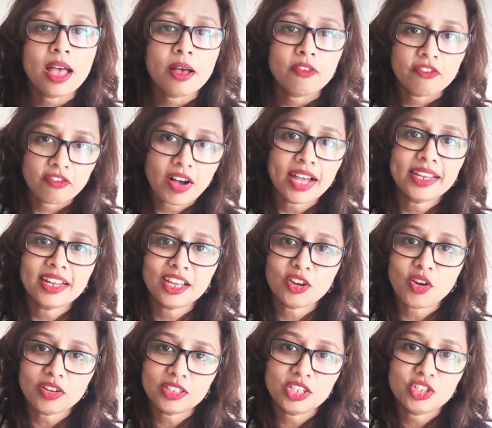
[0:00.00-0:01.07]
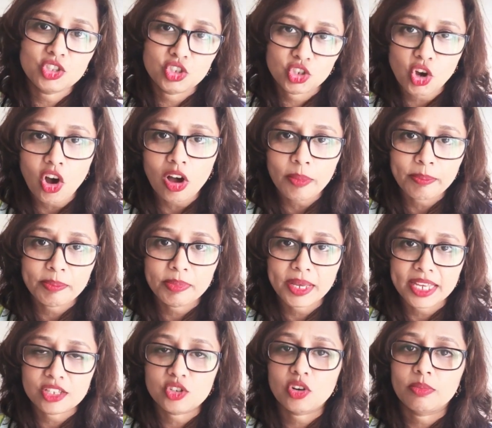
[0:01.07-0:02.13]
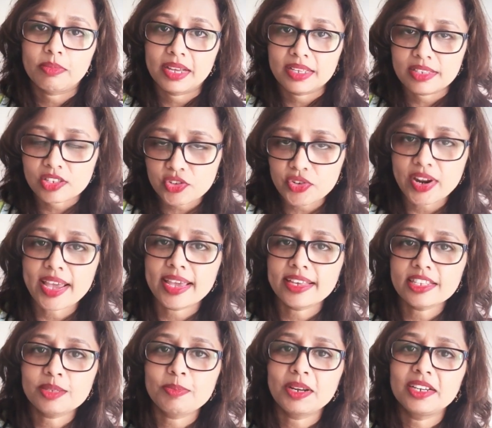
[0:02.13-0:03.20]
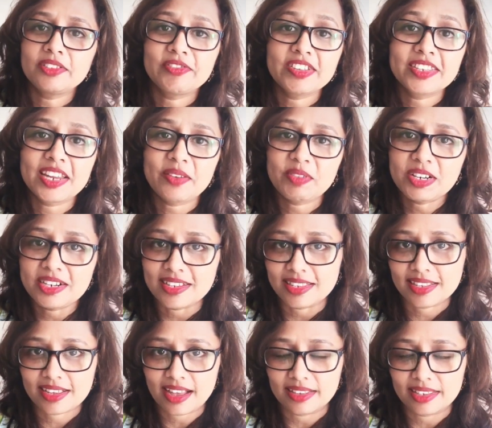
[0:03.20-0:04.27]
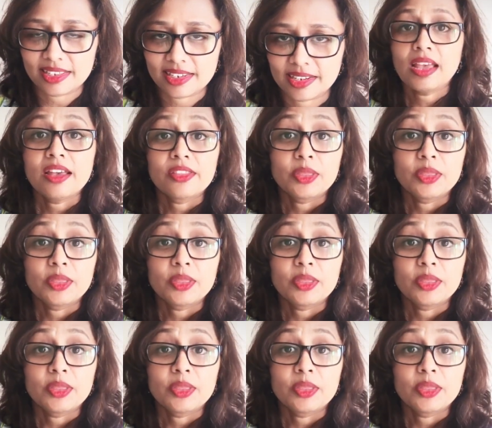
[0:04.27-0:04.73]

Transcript: Fine, I got the job based on my strengths, but it was never discussed.